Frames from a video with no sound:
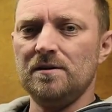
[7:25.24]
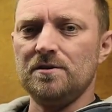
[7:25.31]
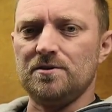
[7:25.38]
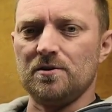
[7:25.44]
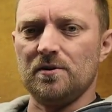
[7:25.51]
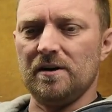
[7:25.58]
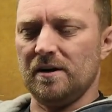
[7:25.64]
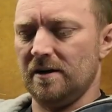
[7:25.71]

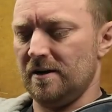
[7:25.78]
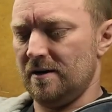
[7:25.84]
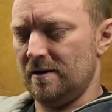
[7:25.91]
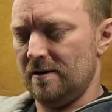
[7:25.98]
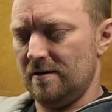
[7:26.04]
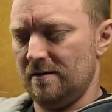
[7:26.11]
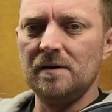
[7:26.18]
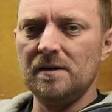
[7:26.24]
So yeah,
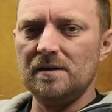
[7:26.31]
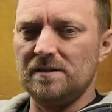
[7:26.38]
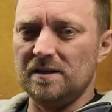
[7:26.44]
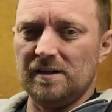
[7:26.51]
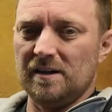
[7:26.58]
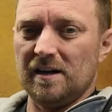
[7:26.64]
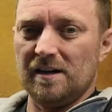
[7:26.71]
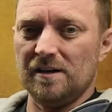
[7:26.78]

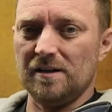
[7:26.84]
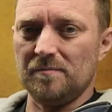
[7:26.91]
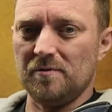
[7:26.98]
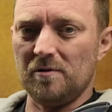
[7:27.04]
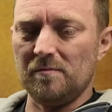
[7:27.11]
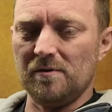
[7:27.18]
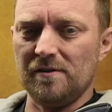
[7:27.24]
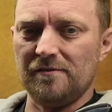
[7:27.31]
didn't get to the
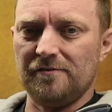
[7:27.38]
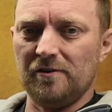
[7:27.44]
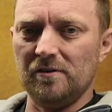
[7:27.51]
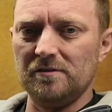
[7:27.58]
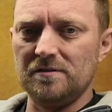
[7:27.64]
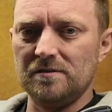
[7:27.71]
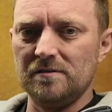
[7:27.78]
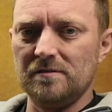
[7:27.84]
bottom of the
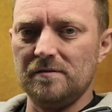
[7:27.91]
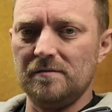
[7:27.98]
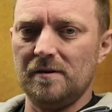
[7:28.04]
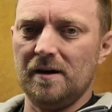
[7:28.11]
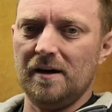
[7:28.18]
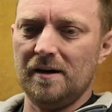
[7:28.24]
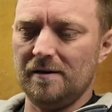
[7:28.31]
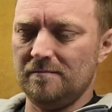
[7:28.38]
fault.
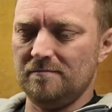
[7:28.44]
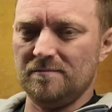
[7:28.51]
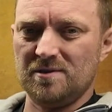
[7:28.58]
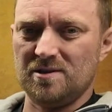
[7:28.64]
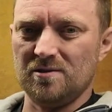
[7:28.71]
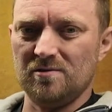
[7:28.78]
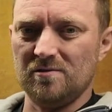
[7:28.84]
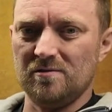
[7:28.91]

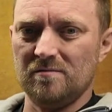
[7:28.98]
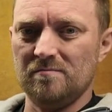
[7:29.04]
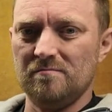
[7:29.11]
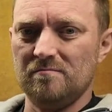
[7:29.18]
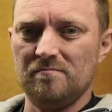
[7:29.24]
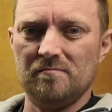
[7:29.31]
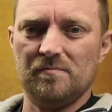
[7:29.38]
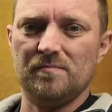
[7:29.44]
So
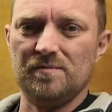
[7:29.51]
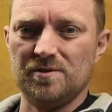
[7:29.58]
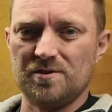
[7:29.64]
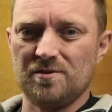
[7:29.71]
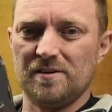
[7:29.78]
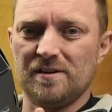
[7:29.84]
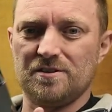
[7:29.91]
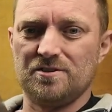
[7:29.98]
I'm just
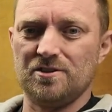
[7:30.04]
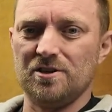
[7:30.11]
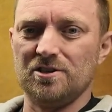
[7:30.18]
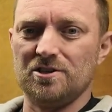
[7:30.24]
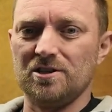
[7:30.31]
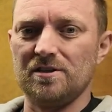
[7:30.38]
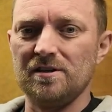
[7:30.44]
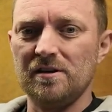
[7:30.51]
gonna
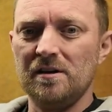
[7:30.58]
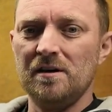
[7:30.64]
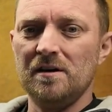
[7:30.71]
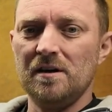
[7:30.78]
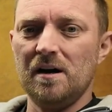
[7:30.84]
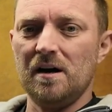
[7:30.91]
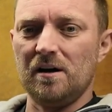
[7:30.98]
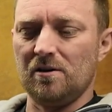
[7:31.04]
exchange it.
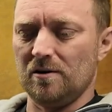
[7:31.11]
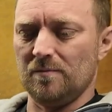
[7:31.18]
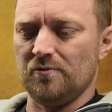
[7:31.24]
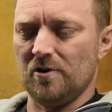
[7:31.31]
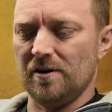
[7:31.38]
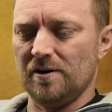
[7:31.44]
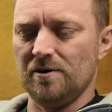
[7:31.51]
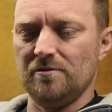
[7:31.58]
Got a
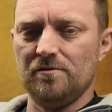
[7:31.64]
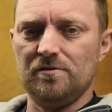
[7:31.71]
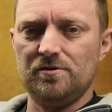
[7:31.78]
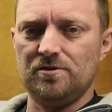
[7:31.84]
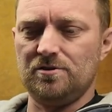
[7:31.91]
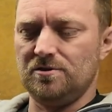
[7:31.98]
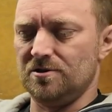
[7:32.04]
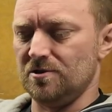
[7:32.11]
brand new
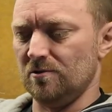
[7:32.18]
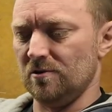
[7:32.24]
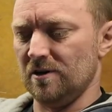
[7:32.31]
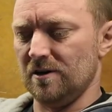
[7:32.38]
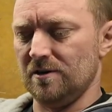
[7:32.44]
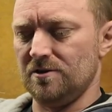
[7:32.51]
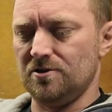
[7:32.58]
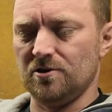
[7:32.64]

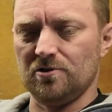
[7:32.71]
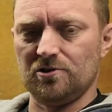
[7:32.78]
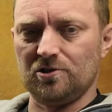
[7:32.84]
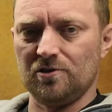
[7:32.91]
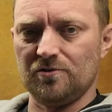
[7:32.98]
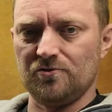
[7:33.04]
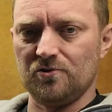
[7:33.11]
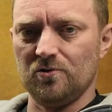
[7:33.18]
solar charge
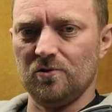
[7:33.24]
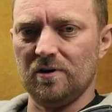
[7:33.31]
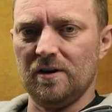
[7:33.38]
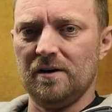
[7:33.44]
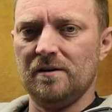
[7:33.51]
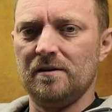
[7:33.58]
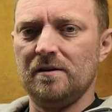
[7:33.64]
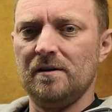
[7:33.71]

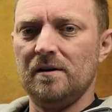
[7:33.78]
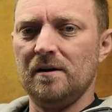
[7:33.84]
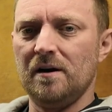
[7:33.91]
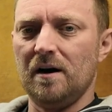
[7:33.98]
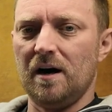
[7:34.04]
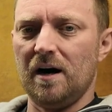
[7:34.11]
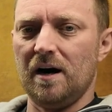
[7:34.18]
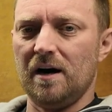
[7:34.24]
controller
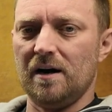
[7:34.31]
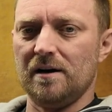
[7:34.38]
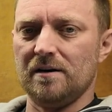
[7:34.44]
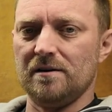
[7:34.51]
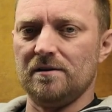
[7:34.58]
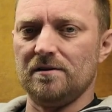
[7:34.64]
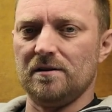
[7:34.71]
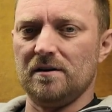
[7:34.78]

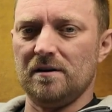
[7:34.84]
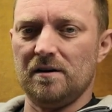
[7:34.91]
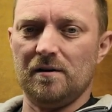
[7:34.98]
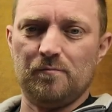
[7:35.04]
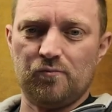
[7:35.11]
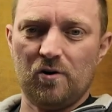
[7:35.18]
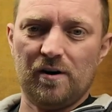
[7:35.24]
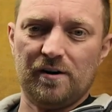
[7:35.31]
and a
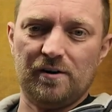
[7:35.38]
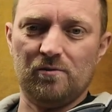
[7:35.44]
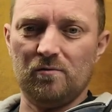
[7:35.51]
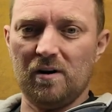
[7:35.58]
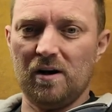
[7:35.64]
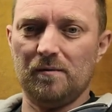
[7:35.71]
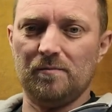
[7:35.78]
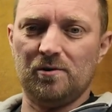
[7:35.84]
brand
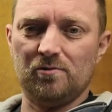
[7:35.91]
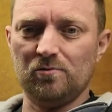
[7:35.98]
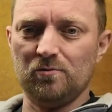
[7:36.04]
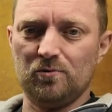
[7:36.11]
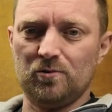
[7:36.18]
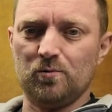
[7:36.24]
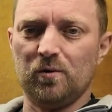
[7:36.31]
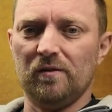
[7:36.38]
new
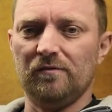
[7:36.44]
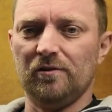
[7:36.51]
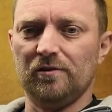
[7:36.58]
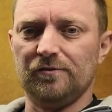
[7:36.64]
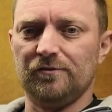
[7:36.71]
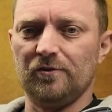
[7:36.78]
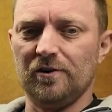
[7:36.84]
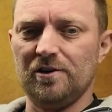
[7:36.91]
Alpicool
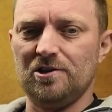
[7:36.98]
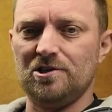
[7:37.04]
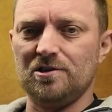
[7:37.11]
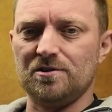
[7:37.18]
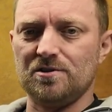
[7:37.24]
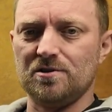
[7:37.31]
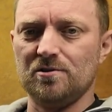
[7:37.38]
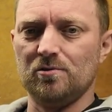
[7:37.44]
12-volt fridge.
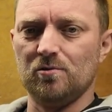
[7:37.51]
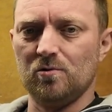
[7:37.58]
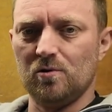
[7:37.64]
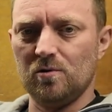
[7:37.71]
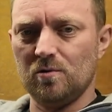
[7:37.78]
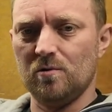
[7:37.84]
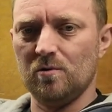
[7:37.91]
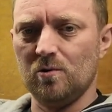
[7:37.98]
So
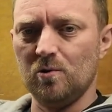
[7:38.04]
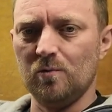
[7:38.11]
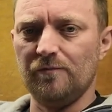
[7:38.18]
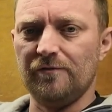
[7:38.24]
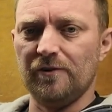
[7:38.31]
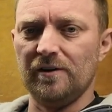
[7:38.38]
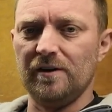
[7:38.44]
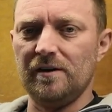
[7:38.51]

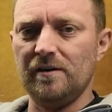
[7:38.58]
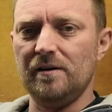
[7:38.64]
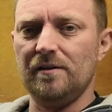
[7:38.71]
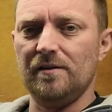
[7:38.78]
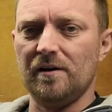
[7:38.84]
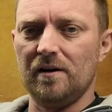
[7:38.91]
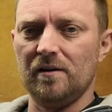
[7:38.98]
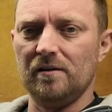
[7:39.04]
hopefully
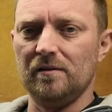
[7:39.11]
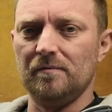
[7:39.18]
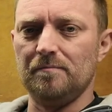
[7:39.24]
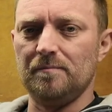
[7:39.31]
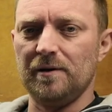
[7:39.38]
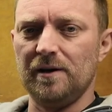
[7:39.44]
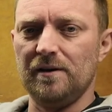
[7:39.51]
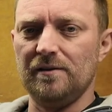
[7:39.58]
that'll
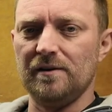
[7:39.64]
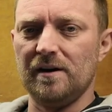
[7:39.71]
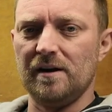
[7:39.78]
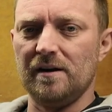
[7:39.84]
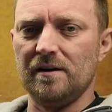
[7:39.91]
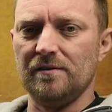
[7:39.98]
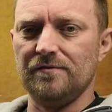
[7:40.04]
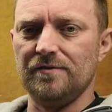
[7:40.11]
be the
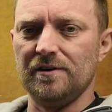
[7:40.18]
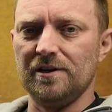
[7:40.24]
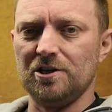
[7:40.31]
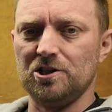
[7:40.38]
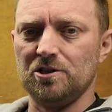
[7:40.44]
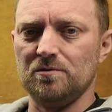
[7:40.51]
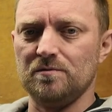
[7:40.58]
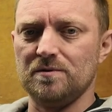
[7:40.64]
end of the
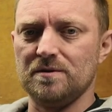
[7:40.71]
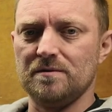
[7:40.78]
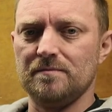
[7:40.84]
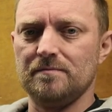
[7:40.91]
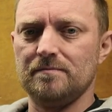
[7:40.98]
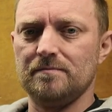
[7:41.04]
issues.